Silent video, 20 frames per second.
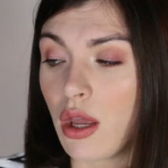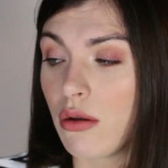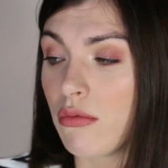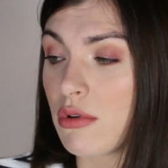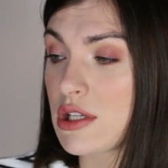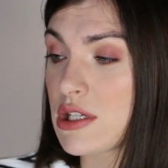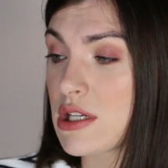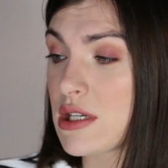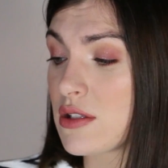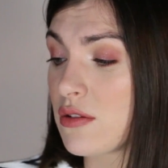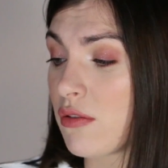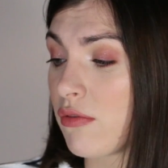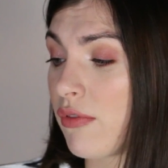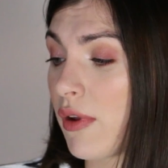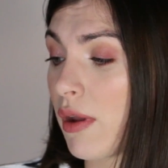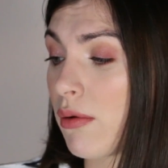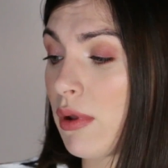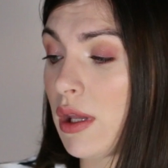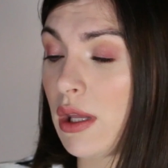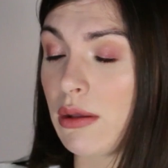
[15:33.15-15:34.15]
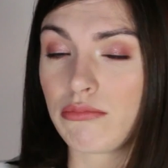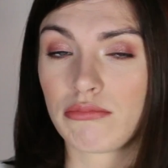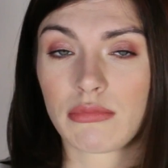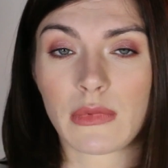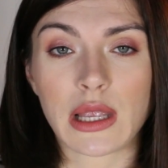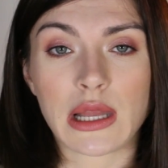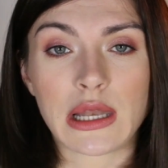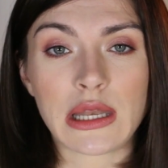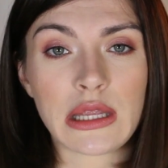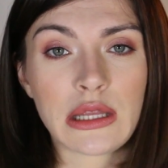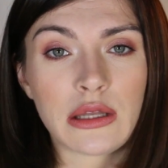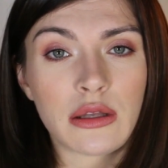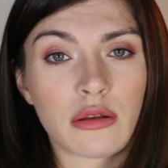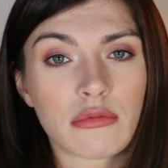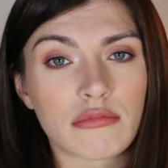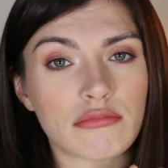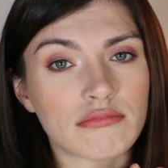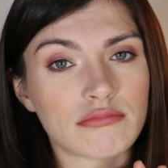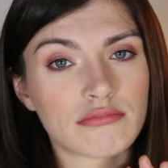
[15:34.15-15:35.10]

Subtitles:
which is a very clean